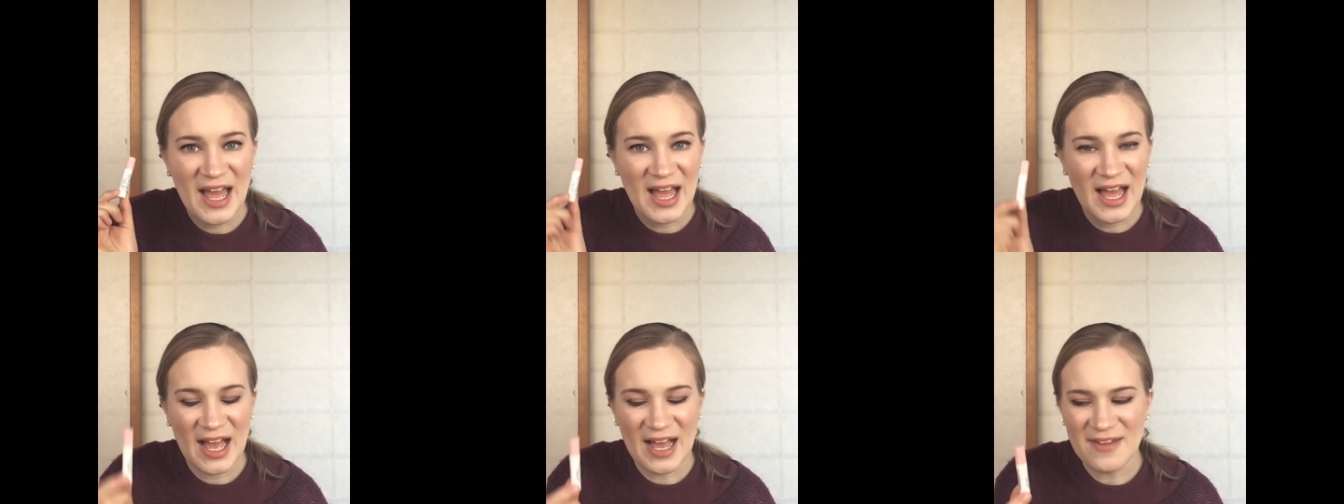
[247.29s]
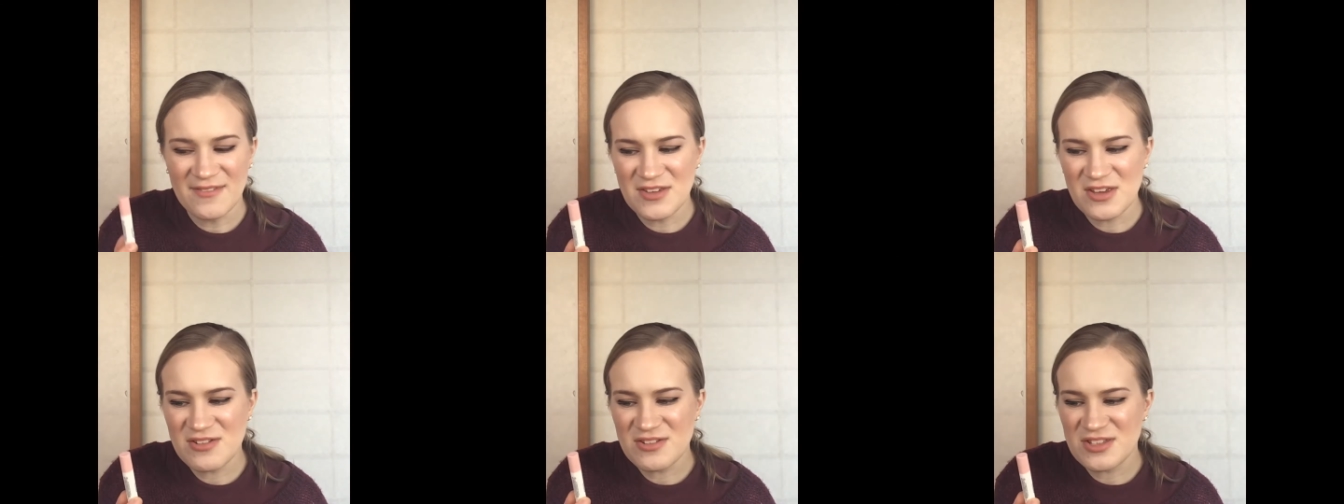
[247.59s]
I've
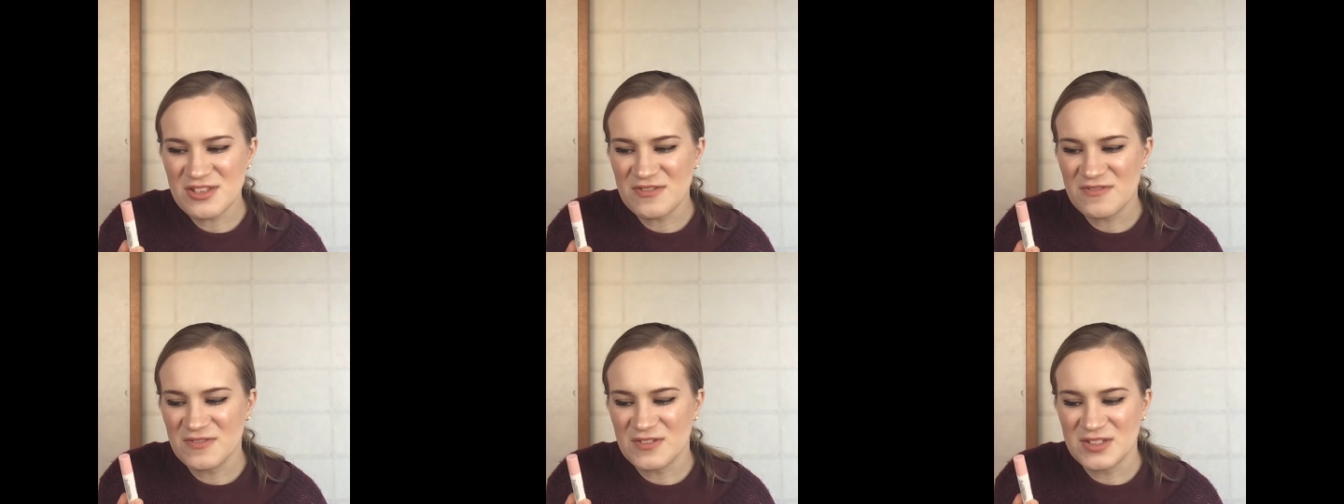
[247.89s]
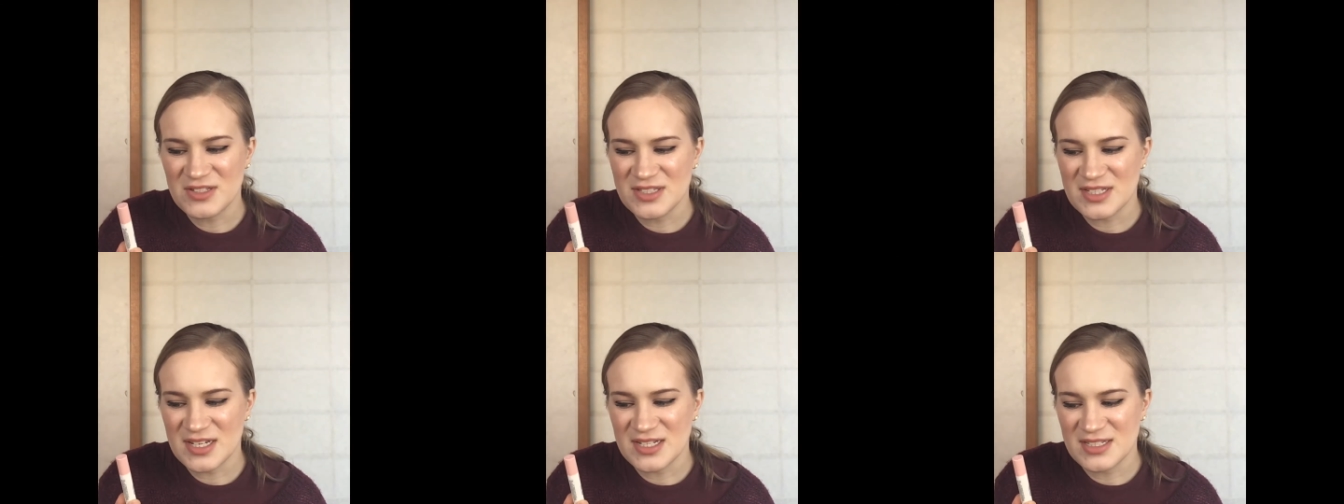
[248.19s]
used a full
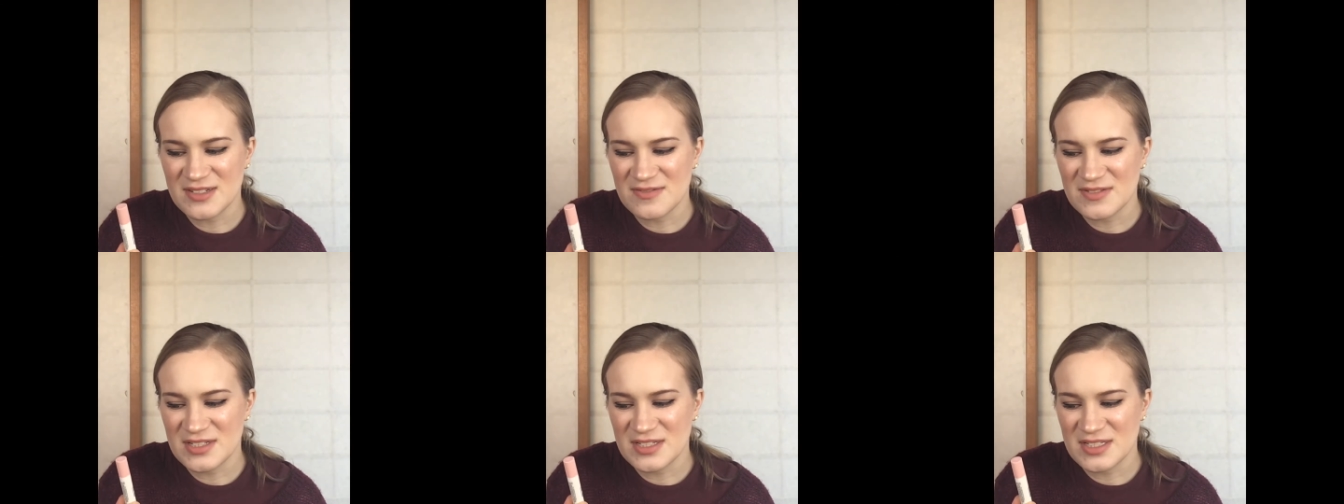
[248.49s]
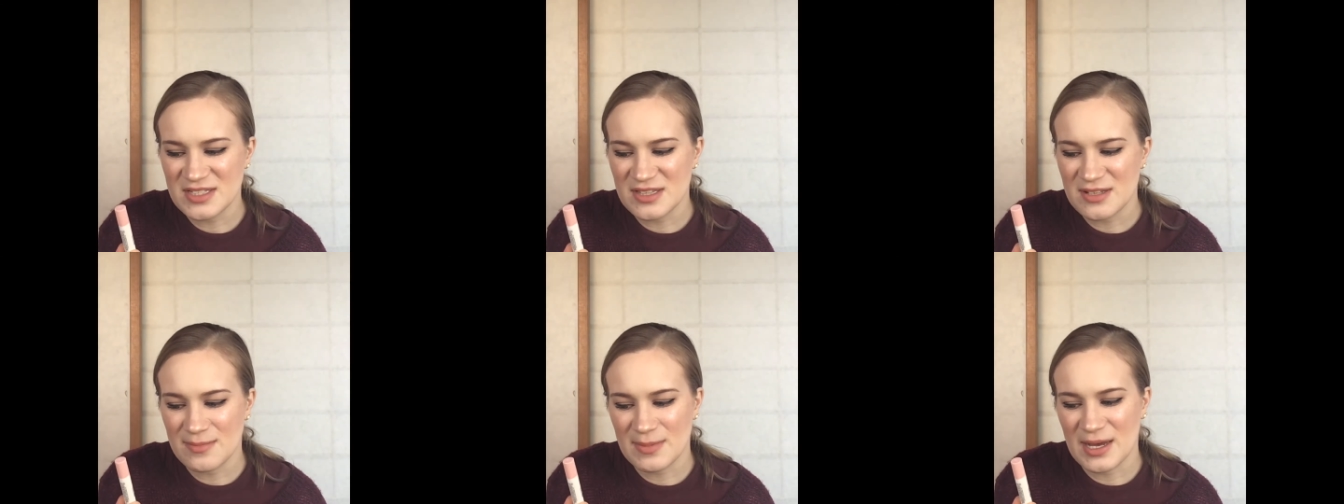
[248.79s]
size of this
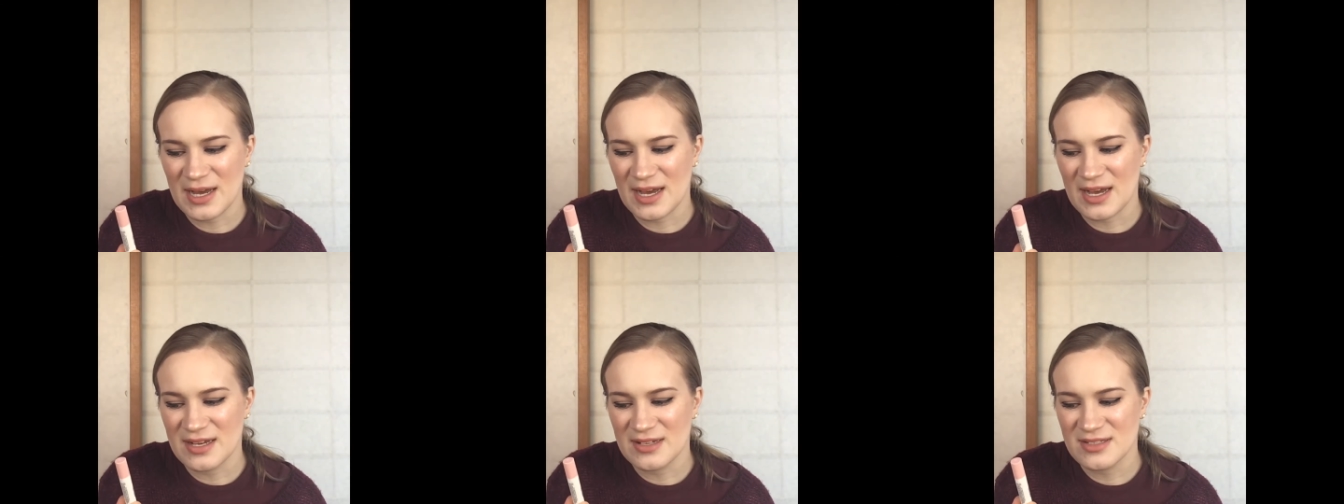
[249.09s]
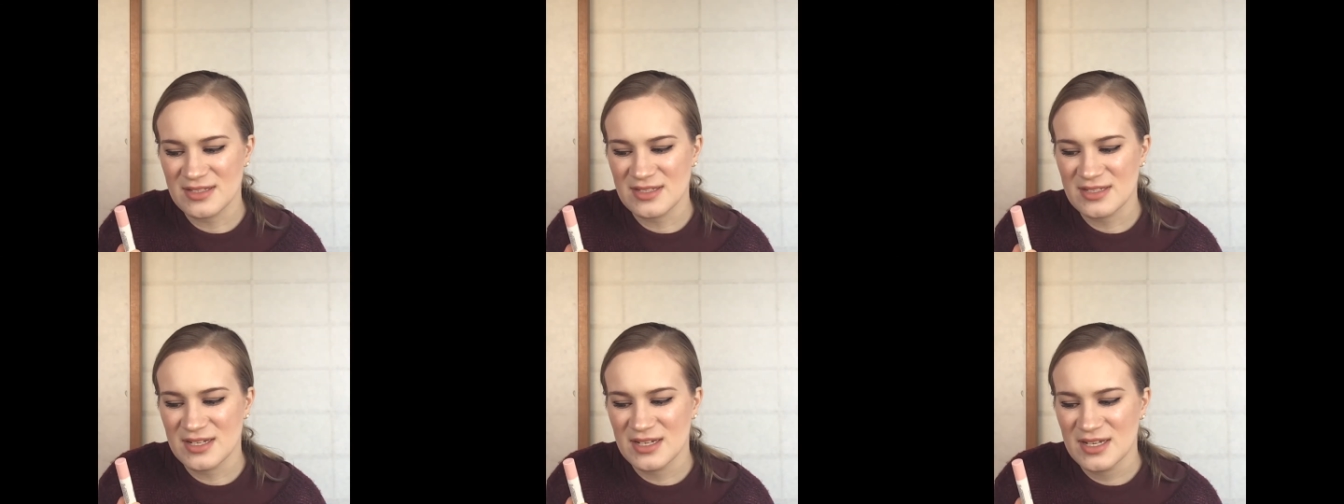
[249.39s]
in the
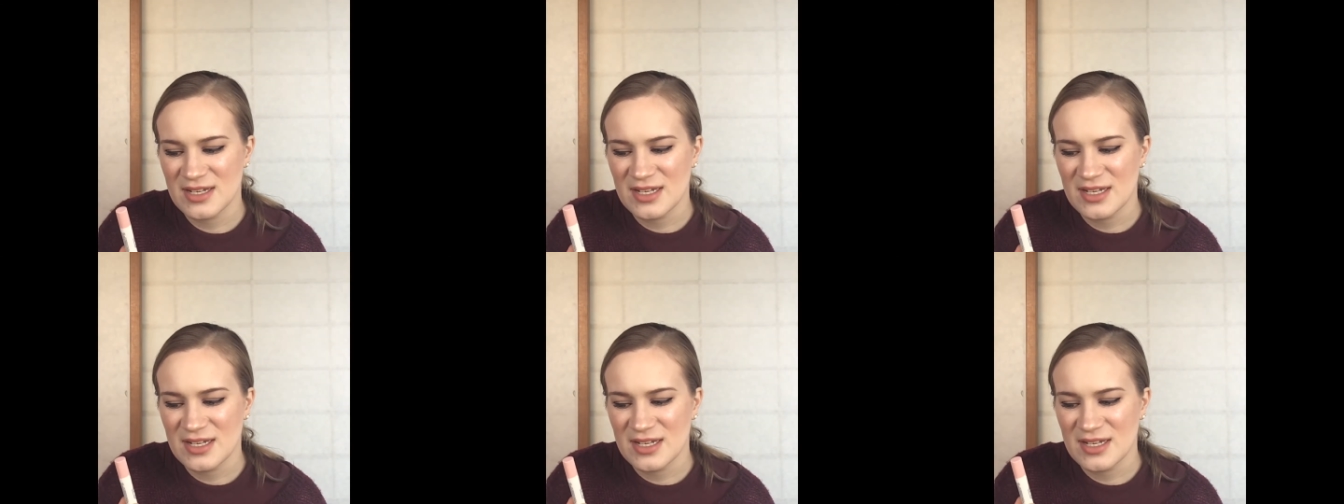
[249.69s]
past,